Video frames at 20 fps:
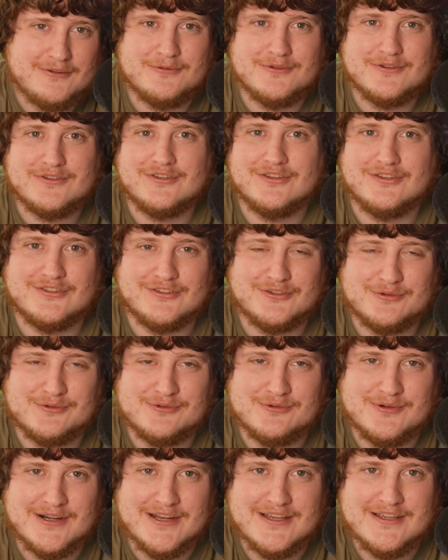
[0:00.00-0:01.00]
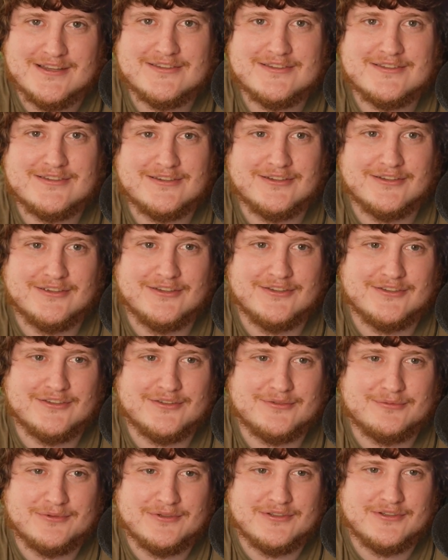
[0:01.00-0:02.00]
which is great
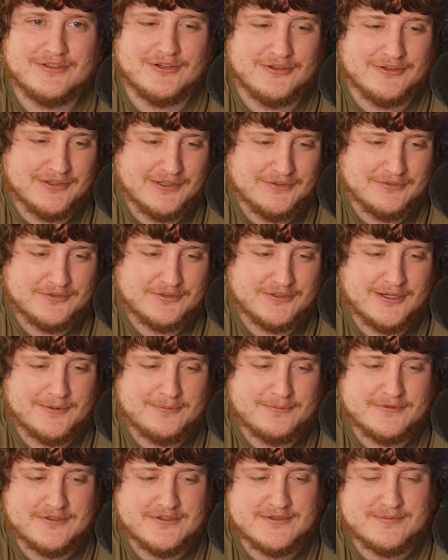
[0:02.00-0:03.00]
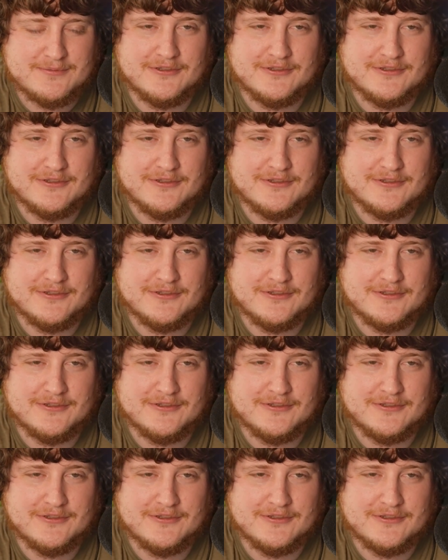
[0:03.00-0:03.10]
because we don't love shoppers,